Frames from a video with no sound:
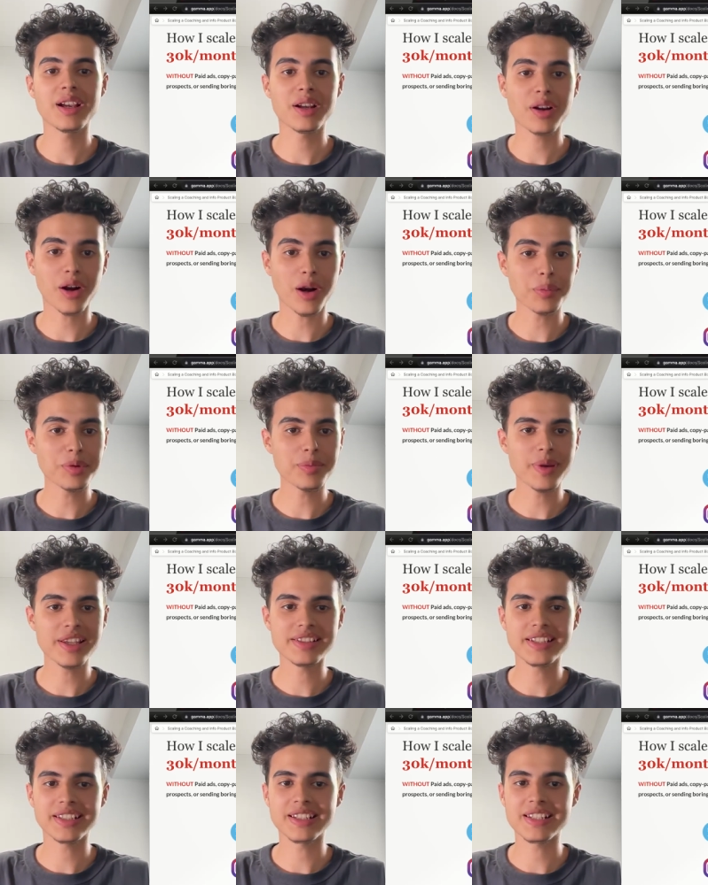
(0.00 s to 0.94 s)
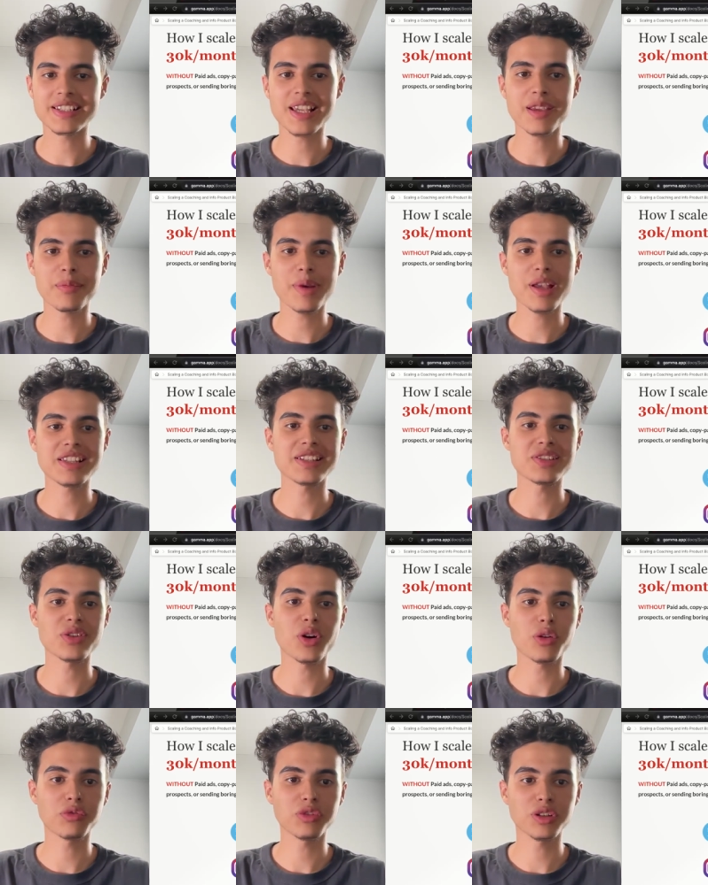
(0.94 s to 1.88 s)
copy pasting the same message
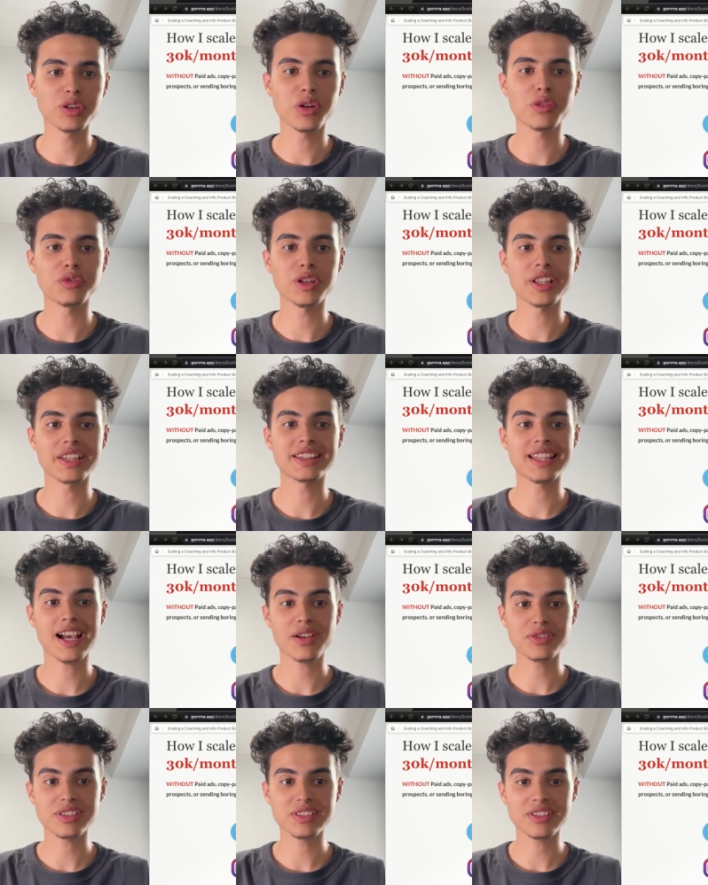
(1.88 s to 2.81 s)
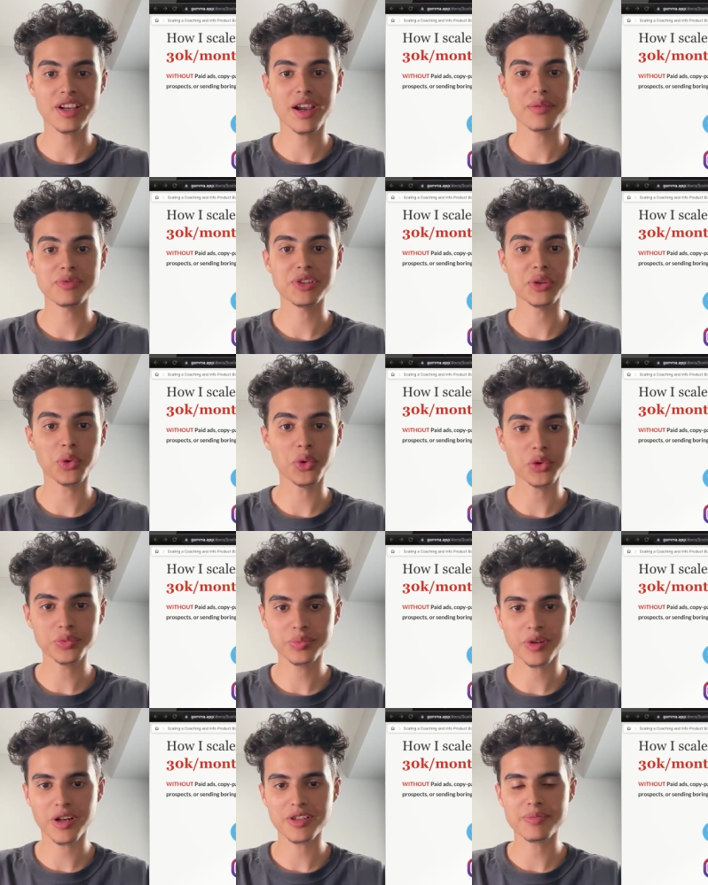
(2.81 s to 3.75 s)
over and over 1,000 times to cold
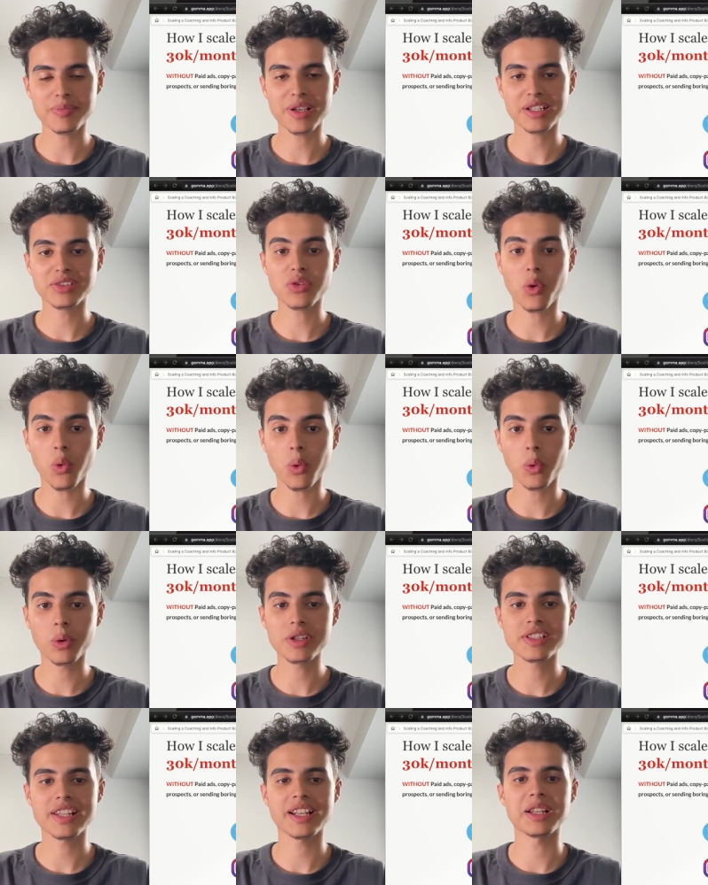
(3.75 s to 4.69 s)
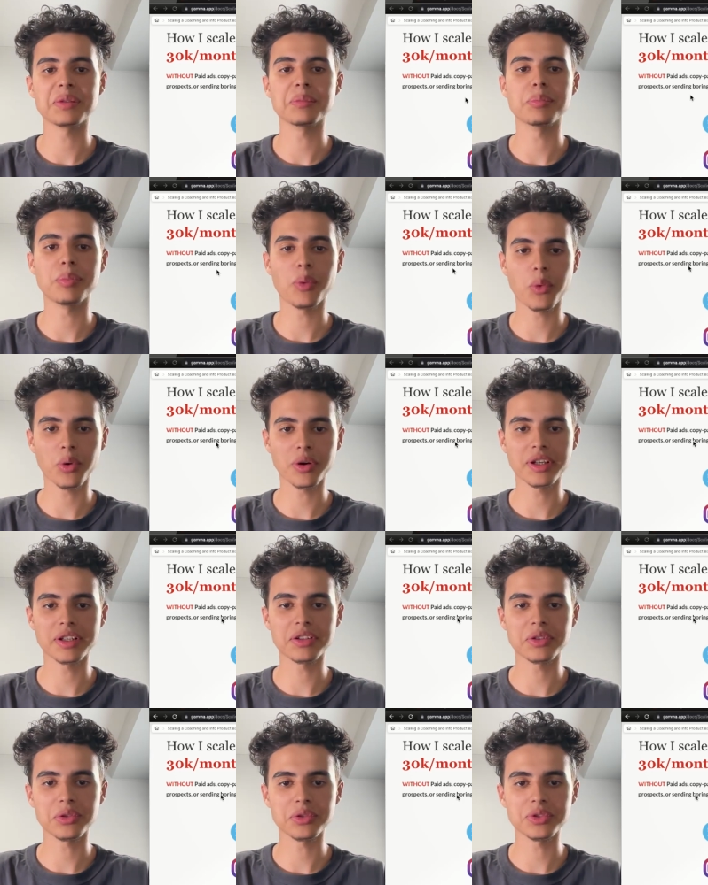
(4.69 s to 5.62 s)
prospects or sending
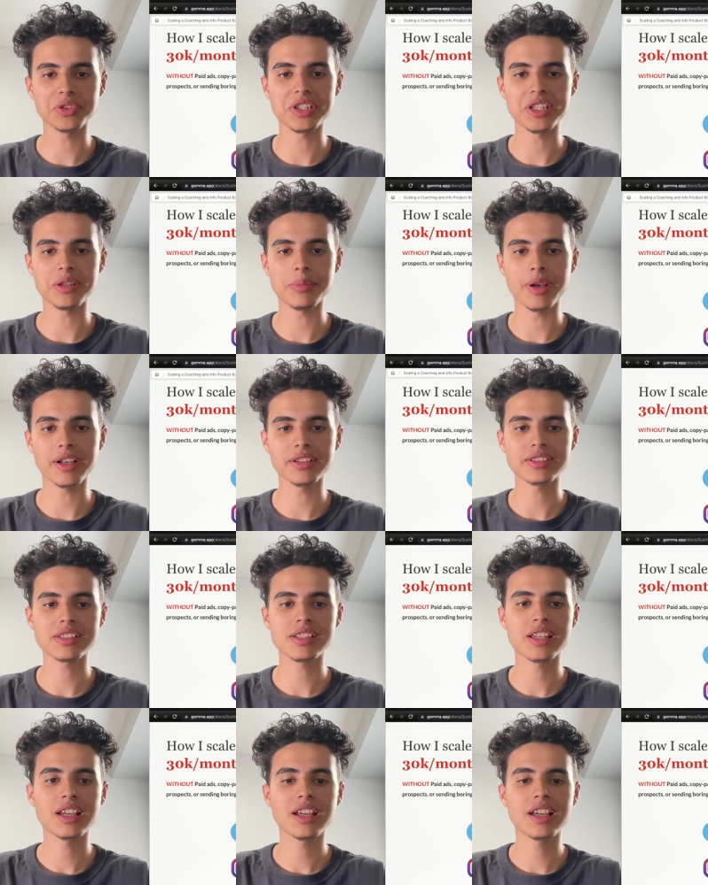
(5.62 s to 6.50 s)
boring cold emails.